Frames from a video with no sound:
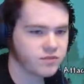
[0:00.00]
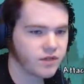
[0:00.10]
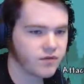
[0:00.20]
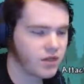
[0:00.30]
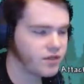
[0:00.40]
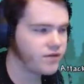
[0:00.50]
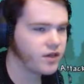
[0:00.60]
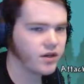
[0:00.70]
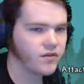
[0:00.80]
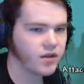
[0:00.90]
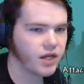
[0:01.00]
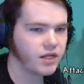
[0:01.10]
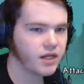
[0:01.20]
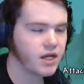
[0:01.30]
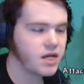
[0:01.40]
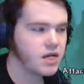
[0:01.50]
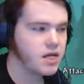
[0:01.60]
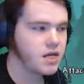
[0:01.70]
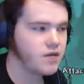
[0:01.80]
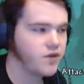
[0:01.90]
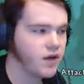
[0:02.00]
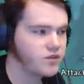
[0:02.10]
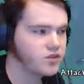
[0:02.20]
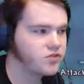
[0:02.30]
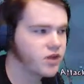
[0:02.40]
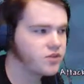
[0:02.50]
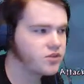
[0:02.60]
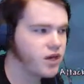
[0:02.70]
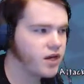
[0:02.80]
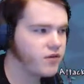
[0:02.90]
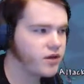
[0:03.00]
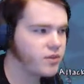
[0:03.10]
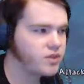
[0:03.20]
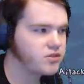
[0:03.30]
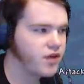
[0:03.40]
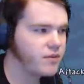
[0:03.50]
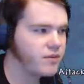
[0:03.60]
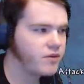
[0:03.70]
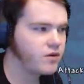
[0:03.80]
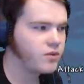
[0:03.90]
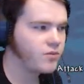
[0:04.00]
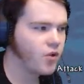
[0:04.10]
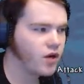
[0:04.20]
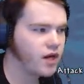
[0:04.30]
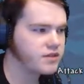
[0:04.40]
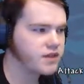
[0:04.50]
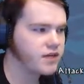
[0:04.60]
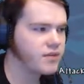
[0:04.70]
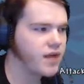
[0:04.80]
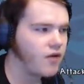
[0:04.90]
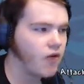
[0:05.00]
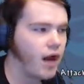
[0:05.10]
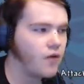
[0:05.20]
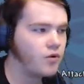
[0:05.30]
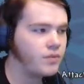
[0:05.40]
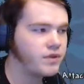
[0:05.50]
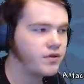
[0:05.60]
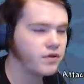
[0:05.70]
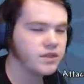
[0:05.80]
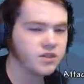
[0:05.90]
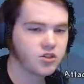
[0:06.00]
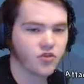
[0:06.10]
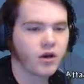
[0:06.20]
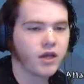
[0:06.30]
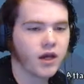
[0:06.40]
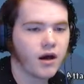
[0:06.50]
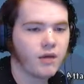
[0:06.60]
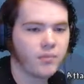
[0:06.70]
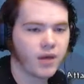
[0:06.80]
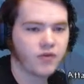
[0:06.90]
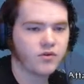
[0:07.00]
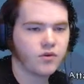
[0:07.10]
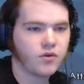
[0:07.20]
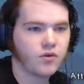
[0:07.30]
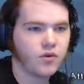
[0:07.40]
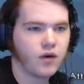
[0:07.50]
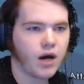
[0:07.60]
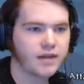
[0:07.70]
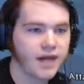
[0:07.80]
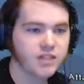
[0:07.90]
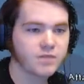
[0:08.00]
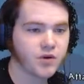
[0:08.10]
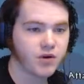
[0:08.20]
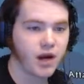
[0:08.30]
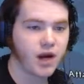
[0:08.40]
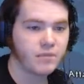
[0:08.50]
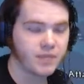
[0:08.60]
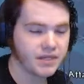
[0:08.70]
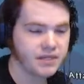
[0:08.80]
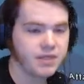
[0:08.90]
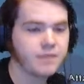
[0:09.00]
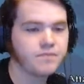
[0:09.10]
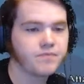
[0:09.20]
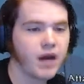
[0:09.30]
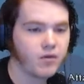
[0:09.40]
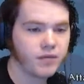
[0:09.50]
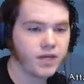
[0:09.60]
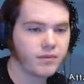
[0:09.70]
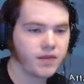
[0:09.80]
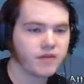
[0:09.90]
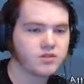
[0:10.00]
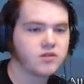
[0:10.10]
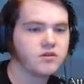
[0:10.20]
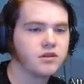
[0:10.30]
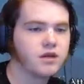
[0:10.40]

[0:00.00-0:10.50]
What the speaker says: If you like the video, give it a like. If you haven't subscribed to the channel, I recommend subscribing. There will be more content coming out. I will be doing the Terraria playthrough on Expert on PC. That will be coming out soon.